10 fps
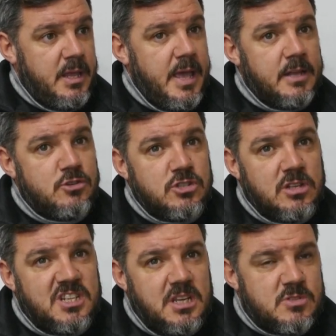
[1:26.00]
Yeah, just
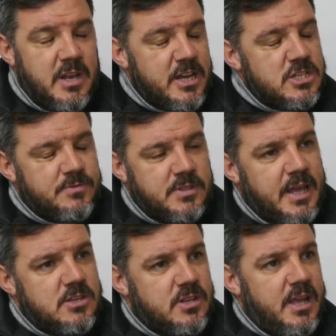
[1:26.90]
on team selection for
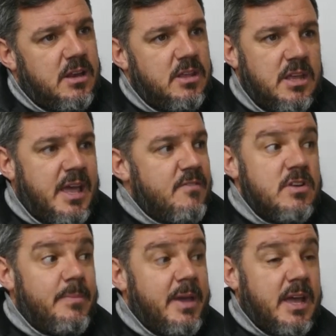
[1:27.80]
days like that, like you can't
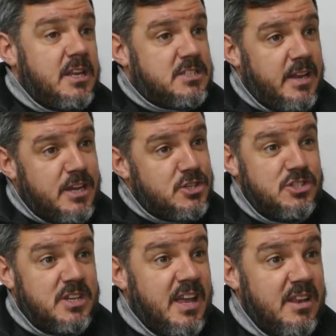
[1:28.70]
really make any
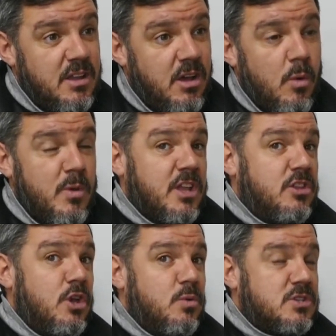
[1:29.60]
selections. You can't. All we
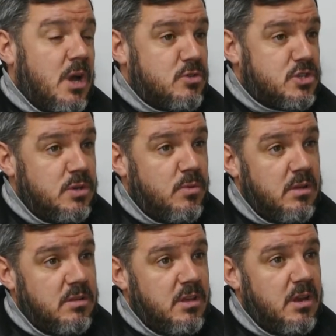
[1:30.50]
can do is go through
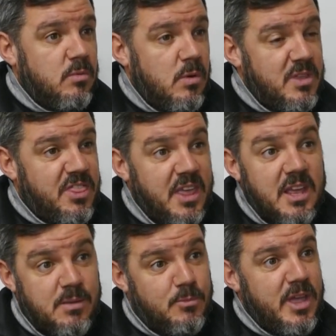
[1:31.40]
what you know what we
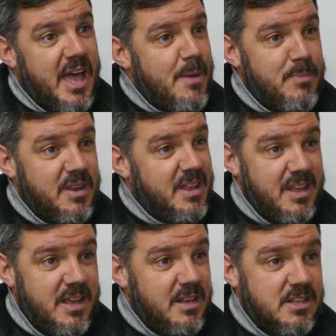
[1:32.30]
think might happen,
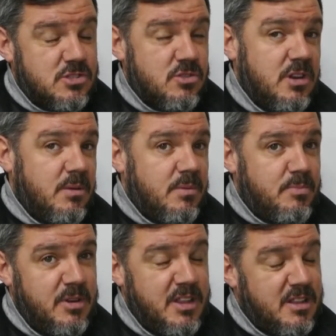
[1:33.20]
and it's trying to
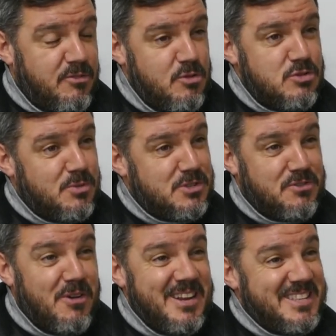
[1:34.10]
predict the future, which
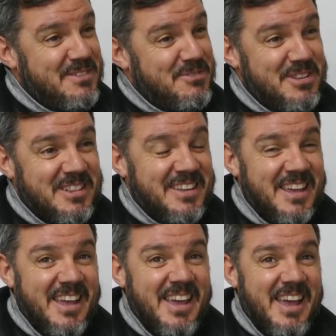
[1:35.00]
is very difficult.
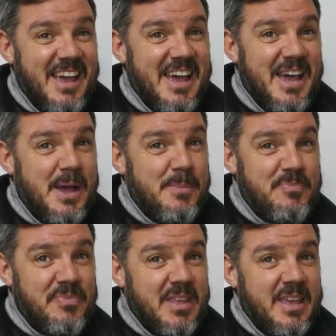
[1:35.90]

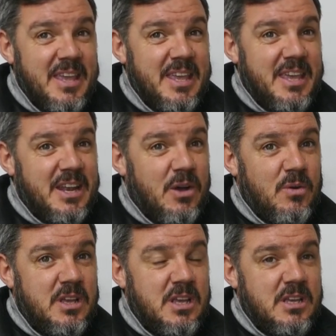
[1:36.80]
Um, you
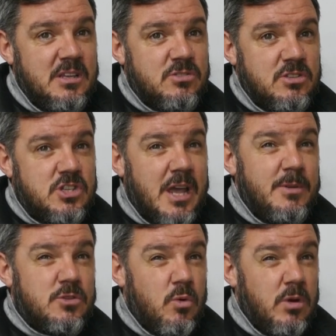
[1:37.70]
know, it's like
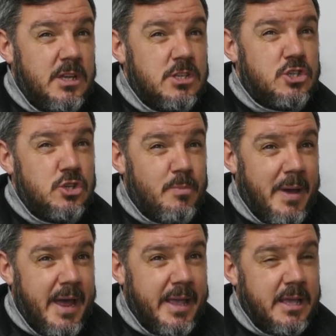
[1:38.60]
Jamie Twally is due
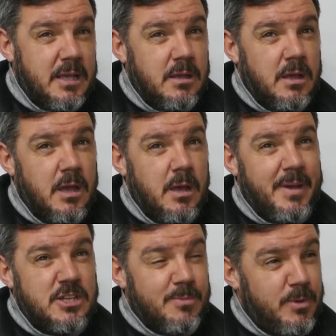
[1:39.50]
back, uh,
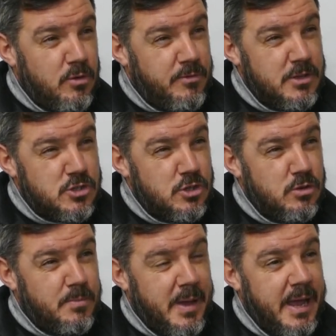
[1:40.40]
Mason Bloomfield is
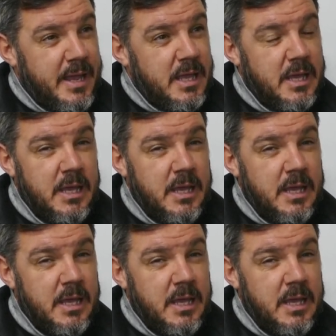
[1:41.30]
due back,